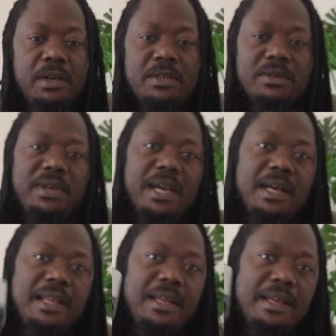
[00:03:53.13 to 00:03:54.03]
So
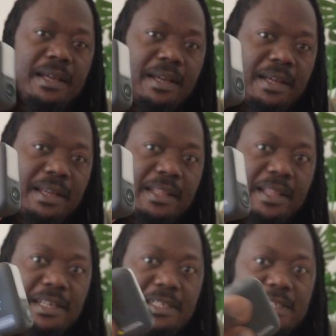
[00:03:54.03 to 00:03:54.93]
yeah,
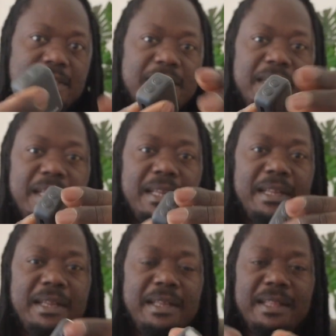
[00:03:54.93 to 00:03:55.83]
that's
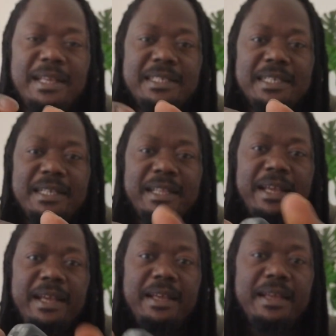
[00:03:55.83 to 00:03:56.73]
it
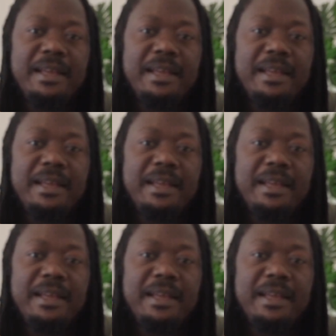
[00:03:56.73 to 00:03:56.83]
there.